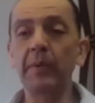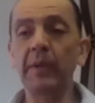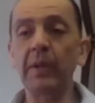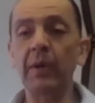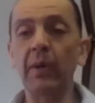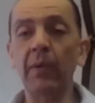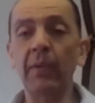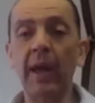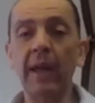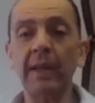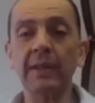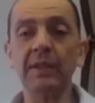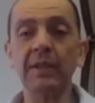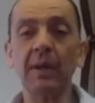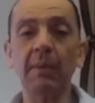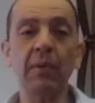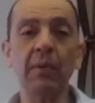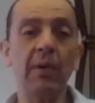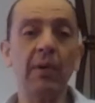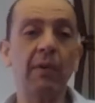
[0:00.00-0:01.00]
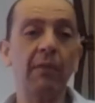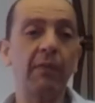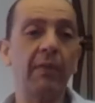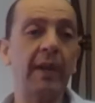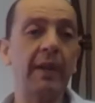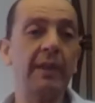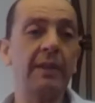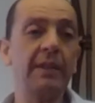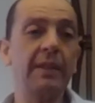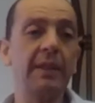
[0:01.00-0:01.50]
That summer of
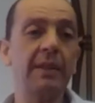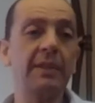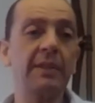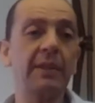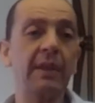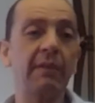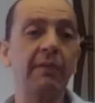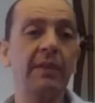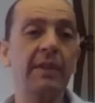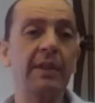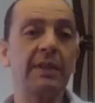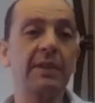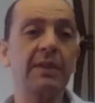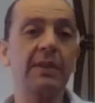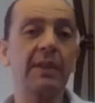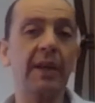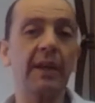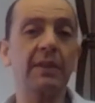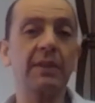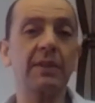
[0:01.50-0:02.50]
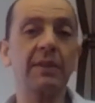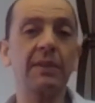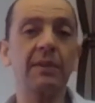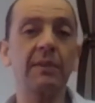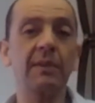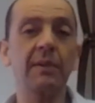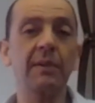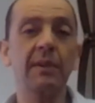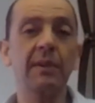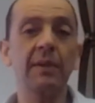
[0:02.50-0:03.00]
1876,
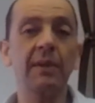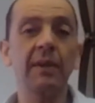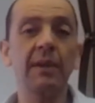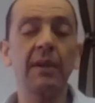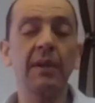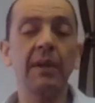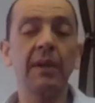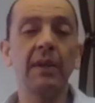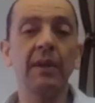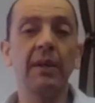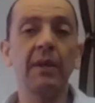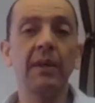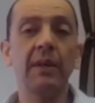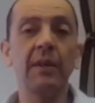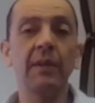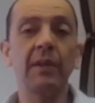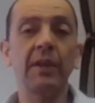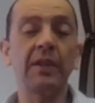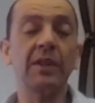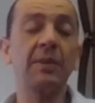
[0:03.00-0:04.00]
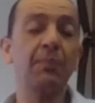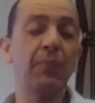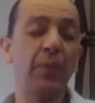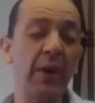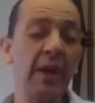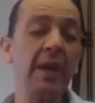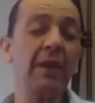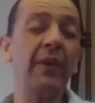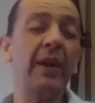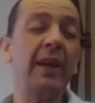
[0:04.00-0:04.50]
the spring
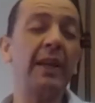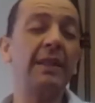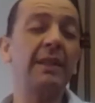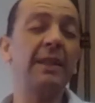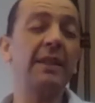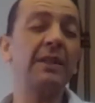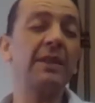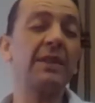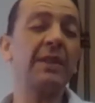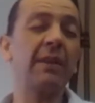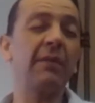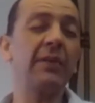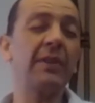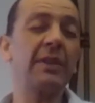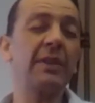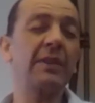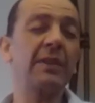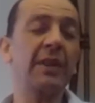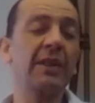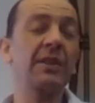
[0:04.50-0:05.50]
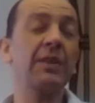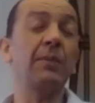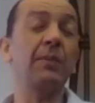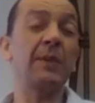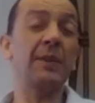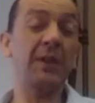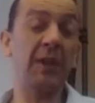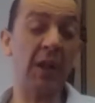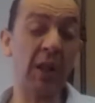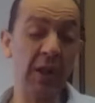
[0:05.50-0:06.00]
of 1876, it was
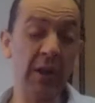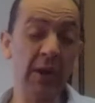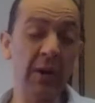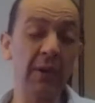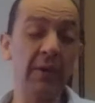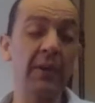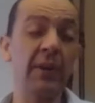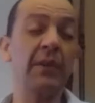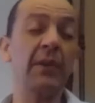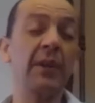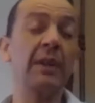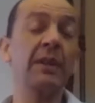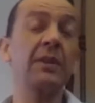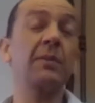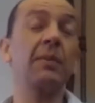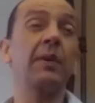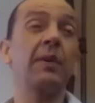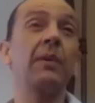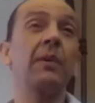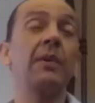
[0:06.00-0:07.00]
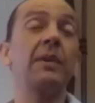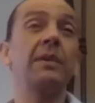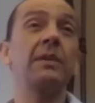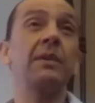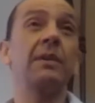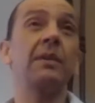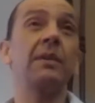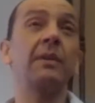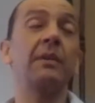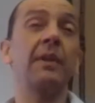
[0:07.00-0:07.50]
clear that things were going to
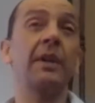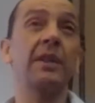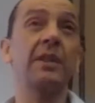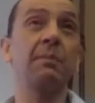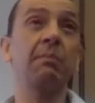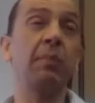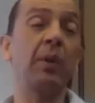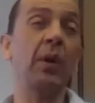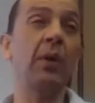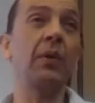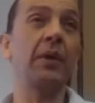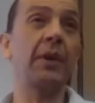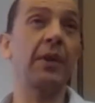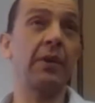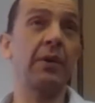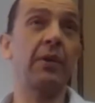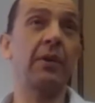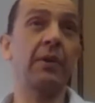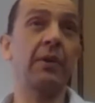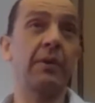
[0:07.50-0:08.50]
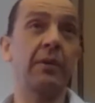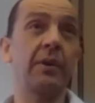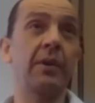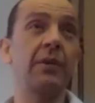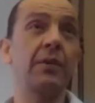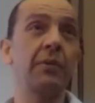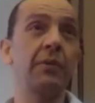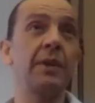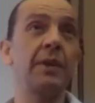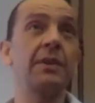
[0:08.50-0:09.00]
explode here in
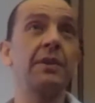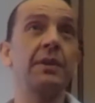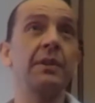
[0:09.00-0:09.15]
the region,